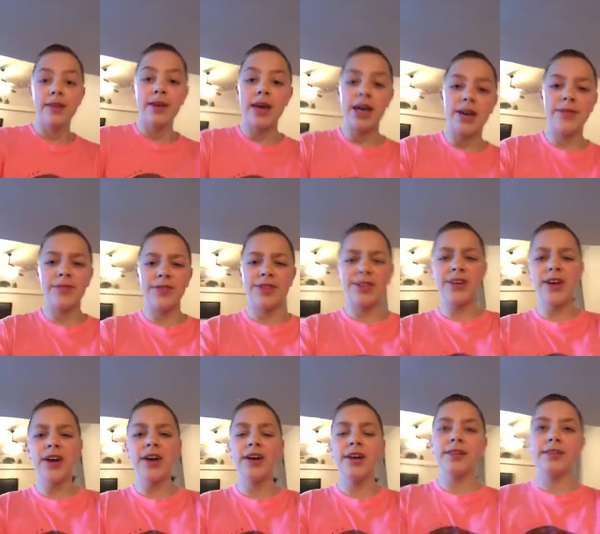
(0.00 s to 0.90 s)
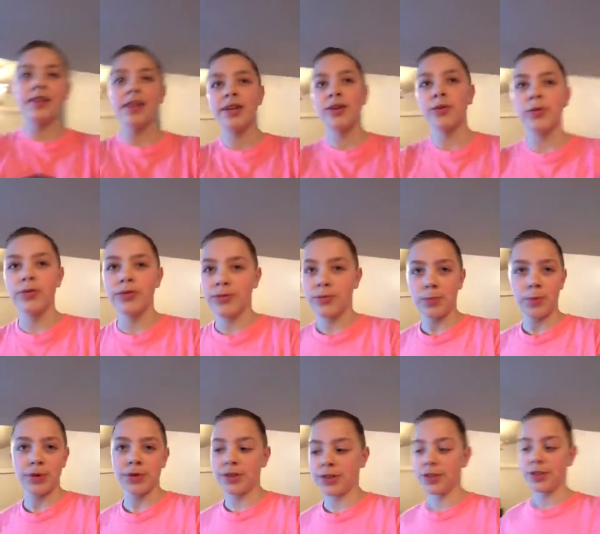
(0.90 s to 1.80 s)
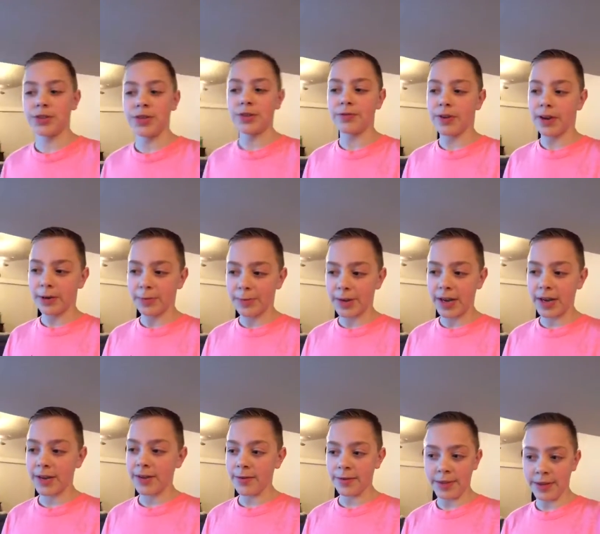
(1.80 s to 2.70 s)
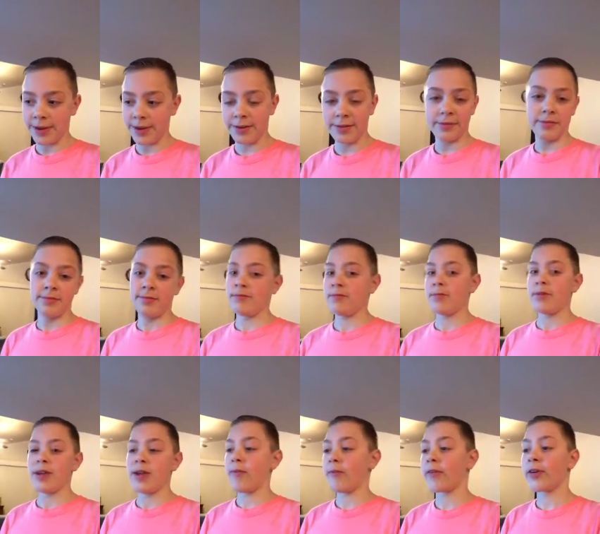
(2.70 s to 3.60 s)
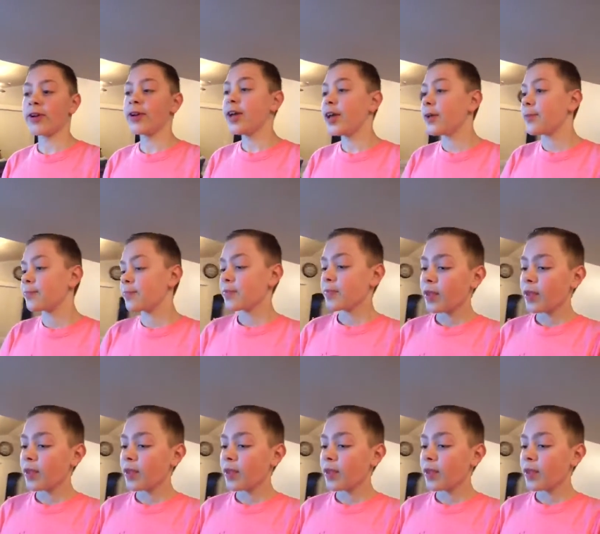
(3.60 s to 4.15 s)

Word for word: and if it's not, and you're just watching this on a random day, then have a good day,